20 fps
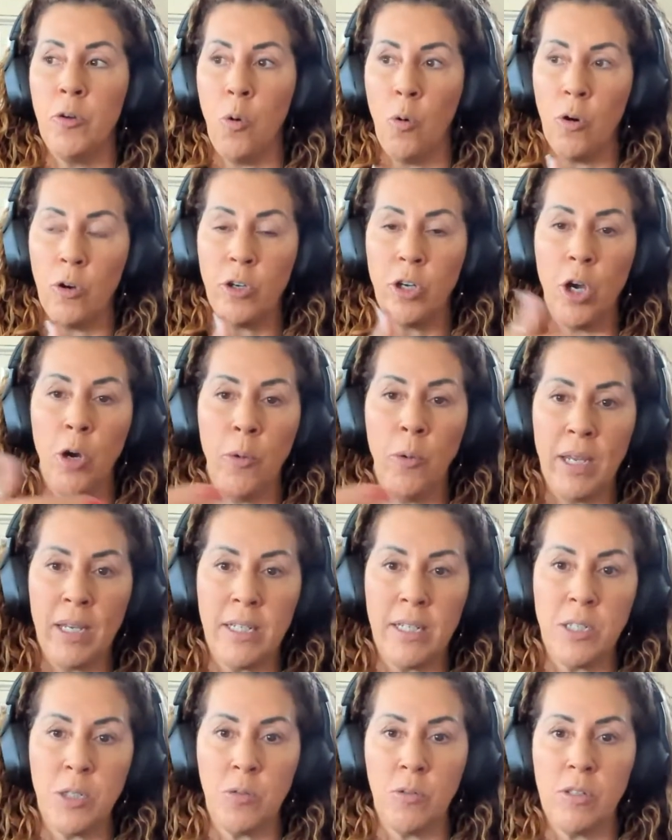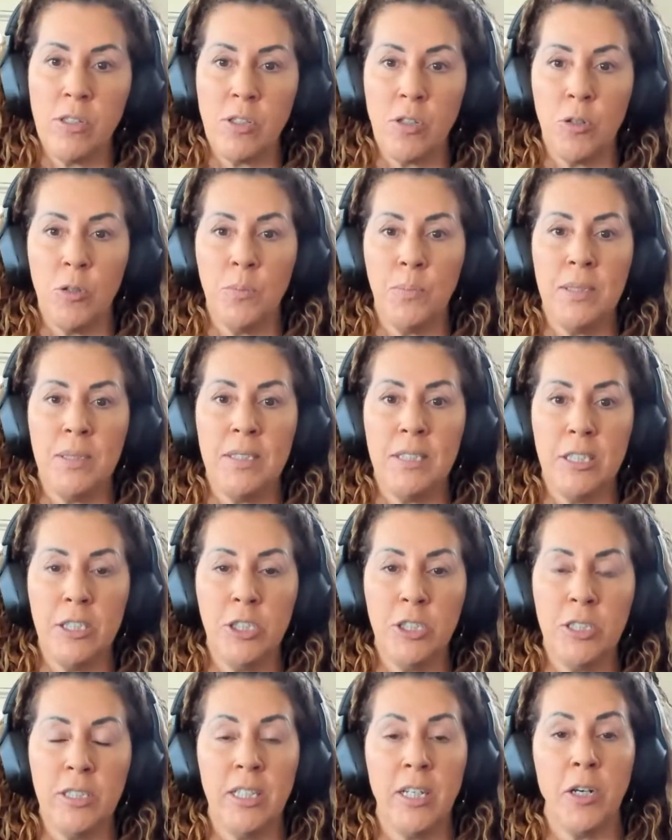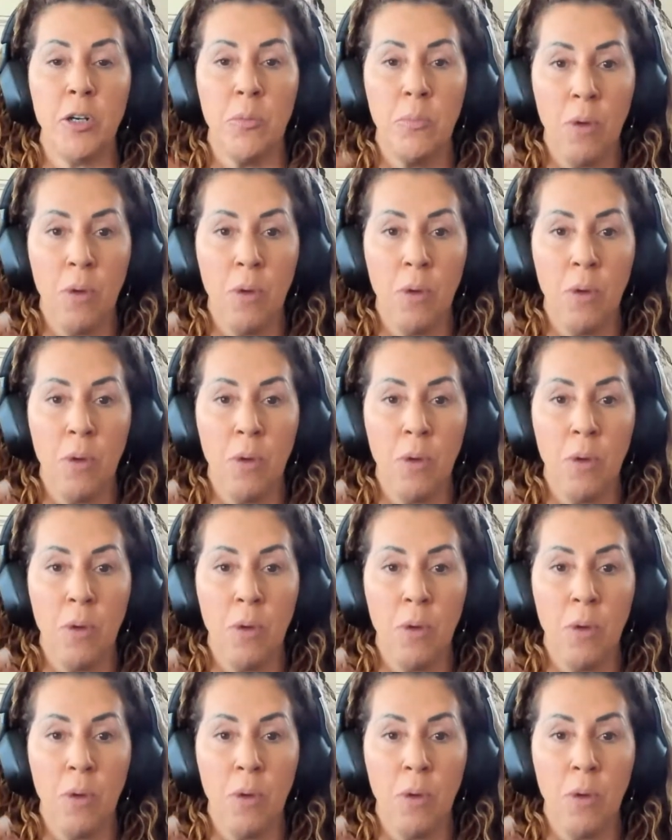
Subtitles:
or going into a certain position and you're